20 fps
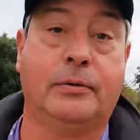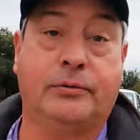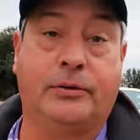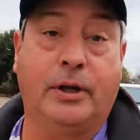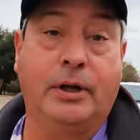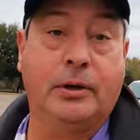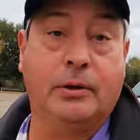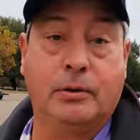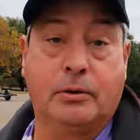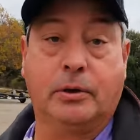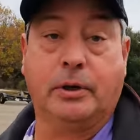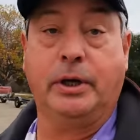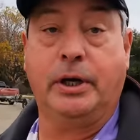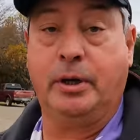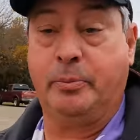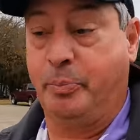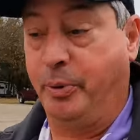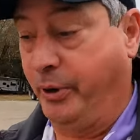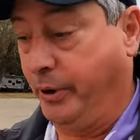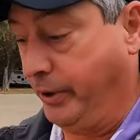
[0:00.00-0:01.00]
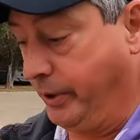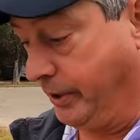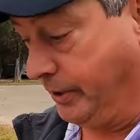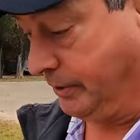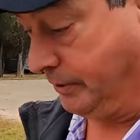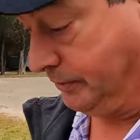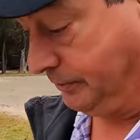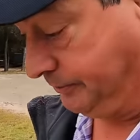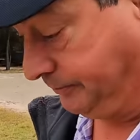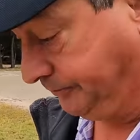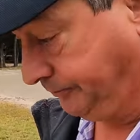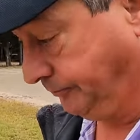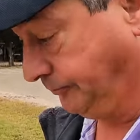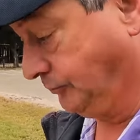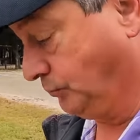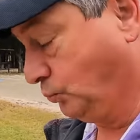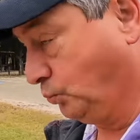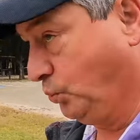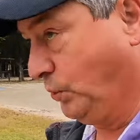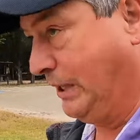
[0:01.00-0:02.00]
Steel Creek Park,
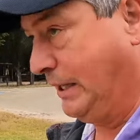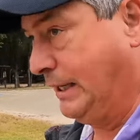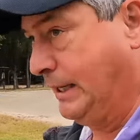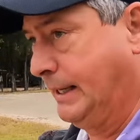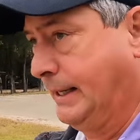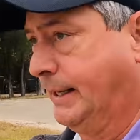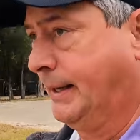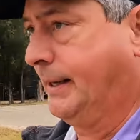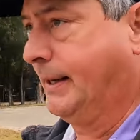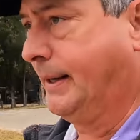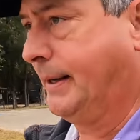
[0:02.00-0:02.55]
Whitney